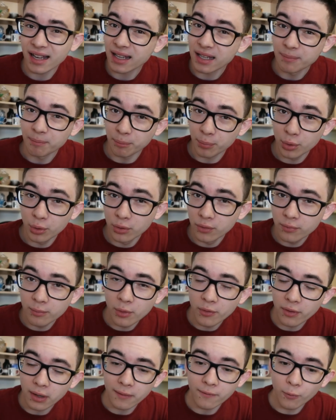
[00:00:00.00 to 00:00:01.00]
I can improve
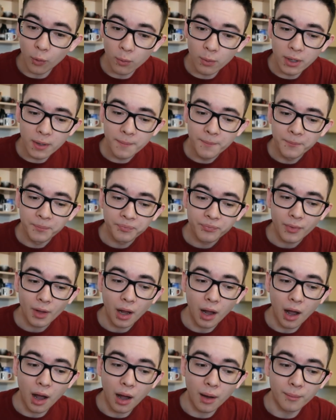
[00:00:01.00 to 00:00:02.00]
moving forward,
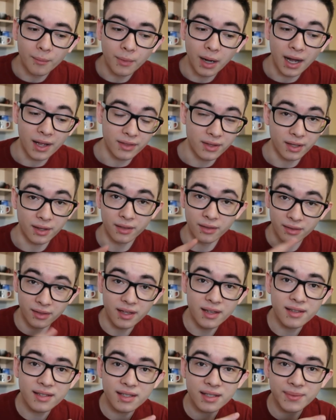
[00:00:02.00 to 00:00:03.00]
um, I think
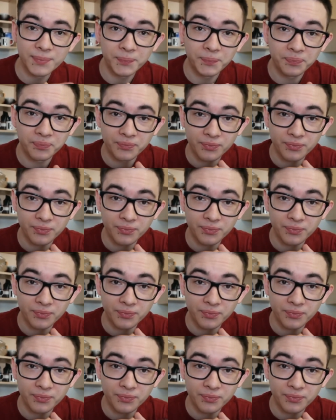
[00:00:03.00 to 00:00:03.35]
this